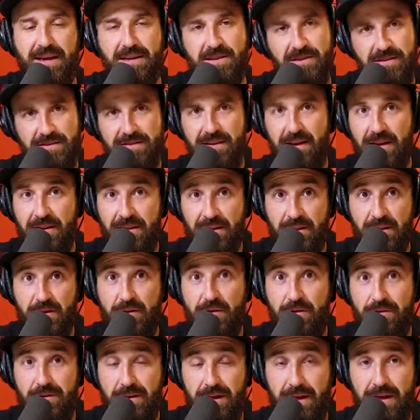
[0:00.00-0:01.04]
And just a
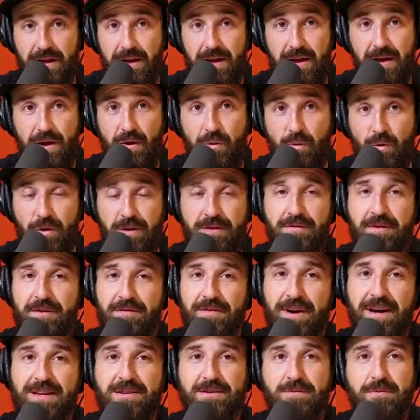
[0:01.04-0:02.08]
little word of
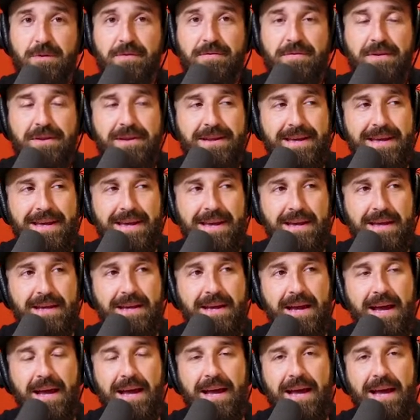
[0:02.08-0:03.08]
advice from a Philly kid.